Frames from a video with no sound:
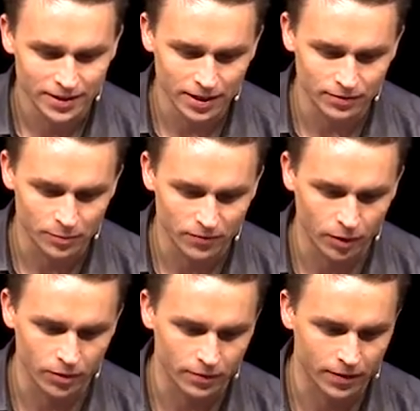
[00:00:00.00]
even
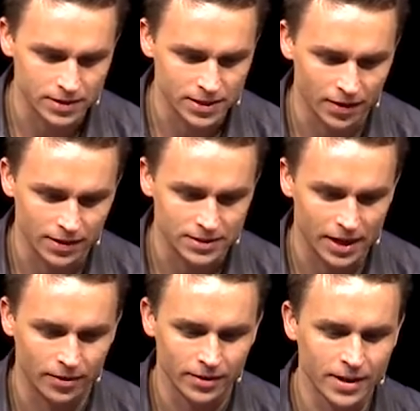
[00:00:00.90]
further if I scale this
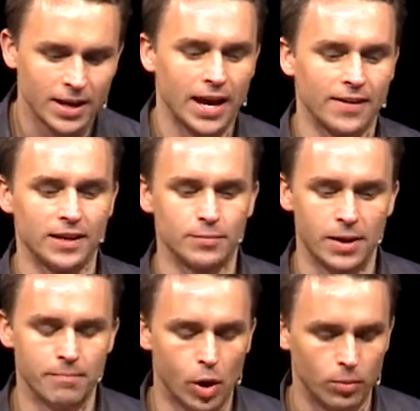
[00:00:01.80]
down. And then
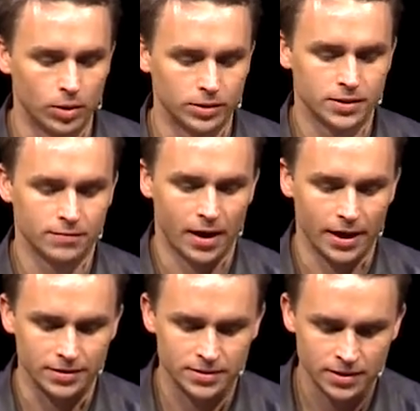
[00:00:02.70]
my mobile
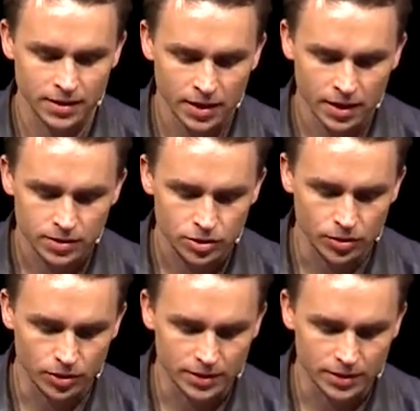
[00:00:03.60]
device. So you